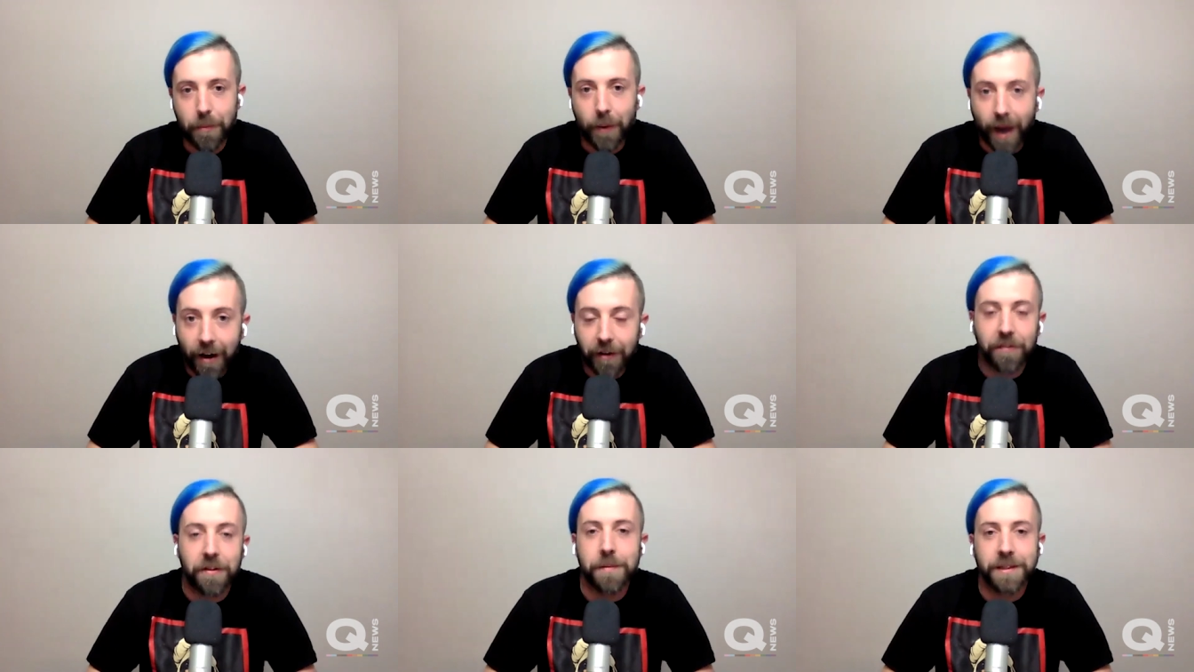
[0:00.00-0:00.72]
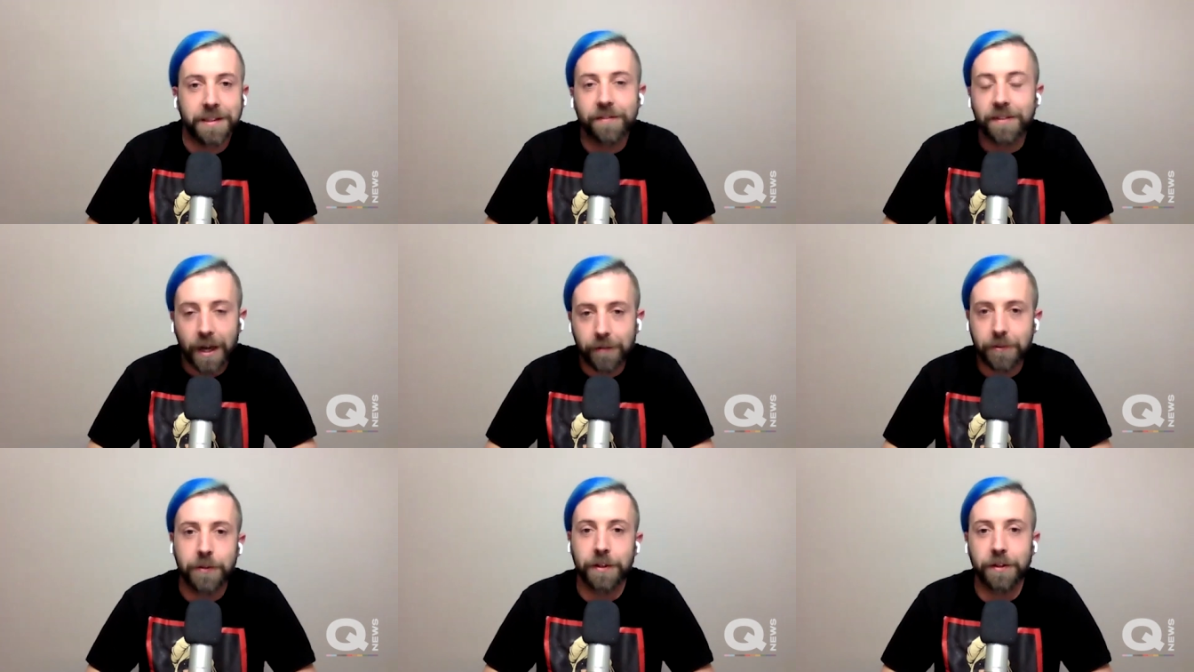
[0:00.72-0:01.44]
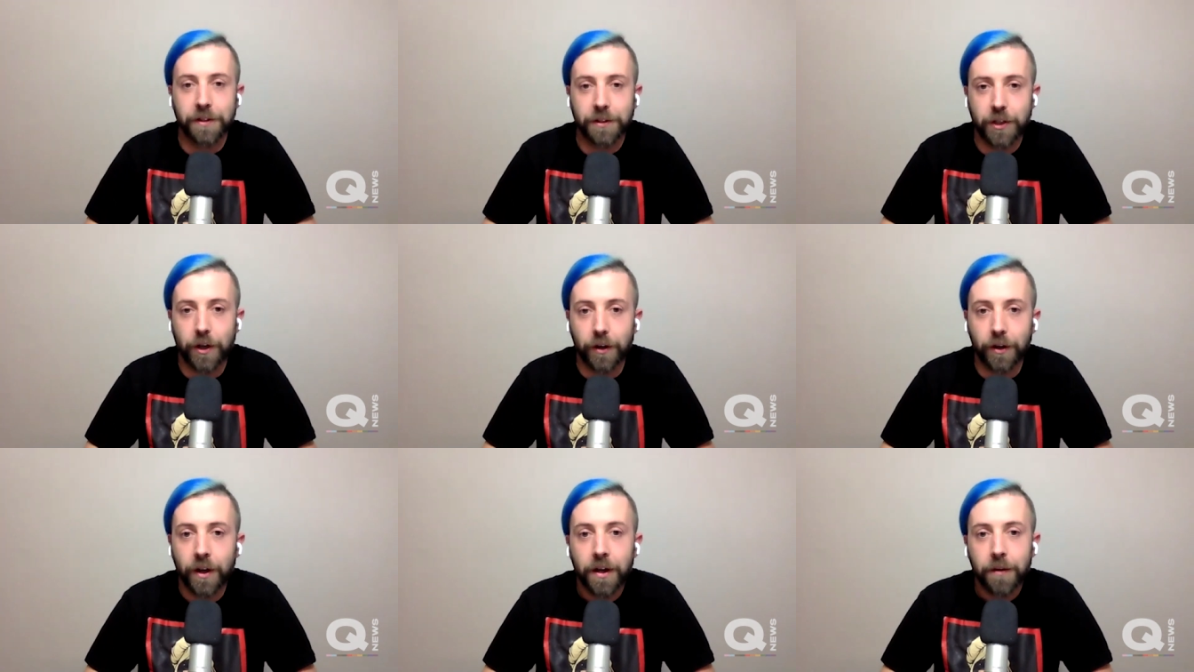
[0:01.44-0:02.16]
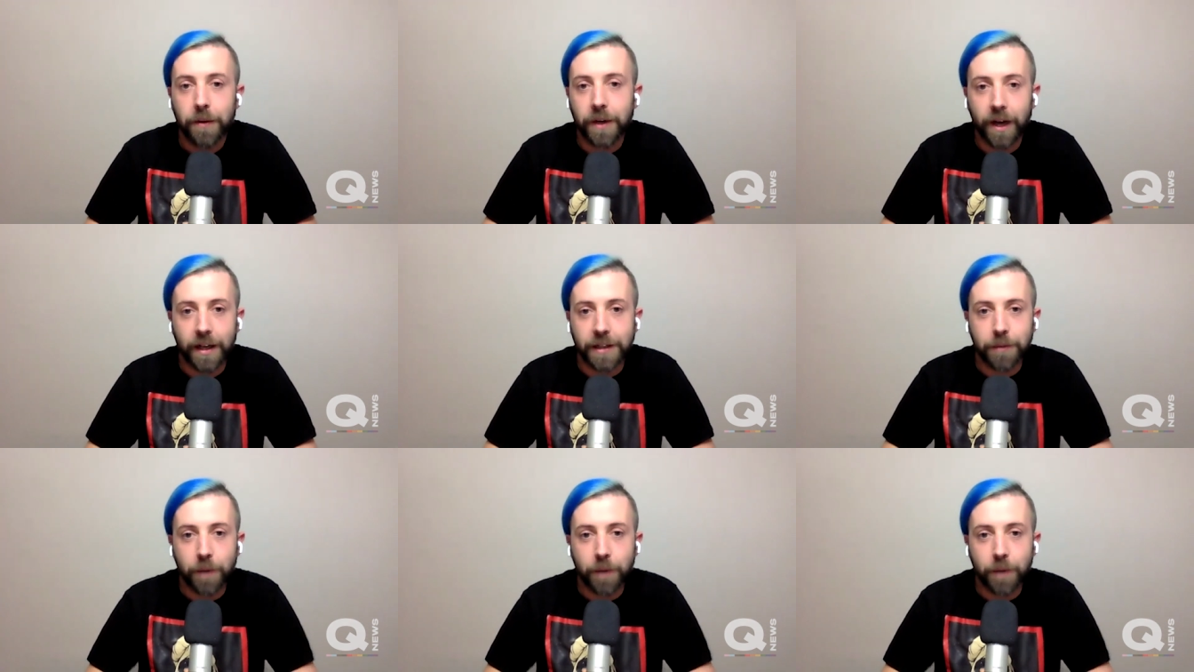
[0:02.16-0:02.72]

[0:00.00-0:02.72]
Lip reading: proud of that you must have loved doing on the show, regardless.